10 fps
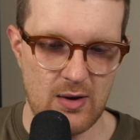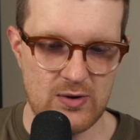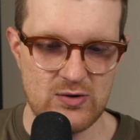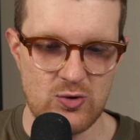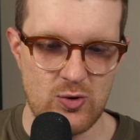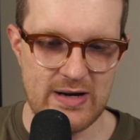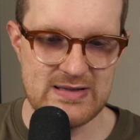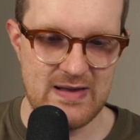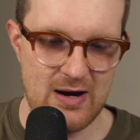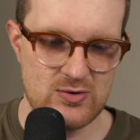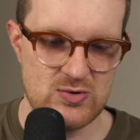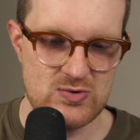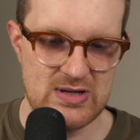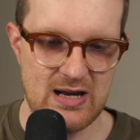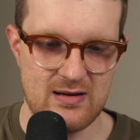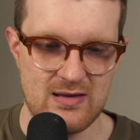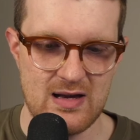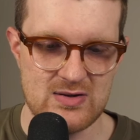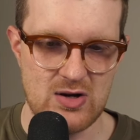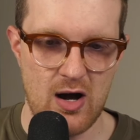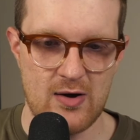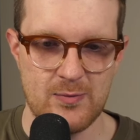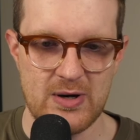Nothing too crazy there to kick things off,